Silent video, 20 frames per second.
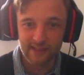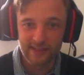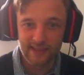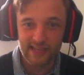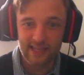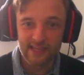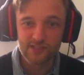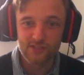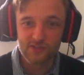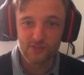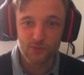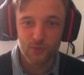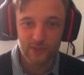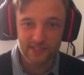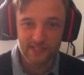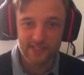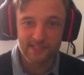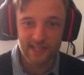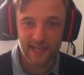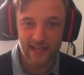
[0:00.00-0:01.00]
his
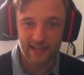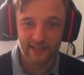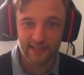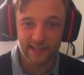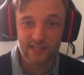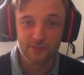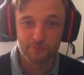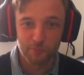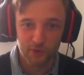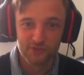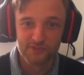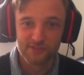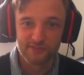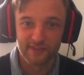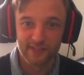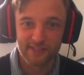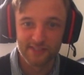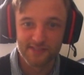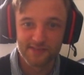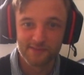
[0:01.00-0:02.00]
Twitter tag is
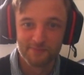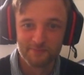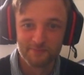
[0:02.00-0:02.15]
Pontifex.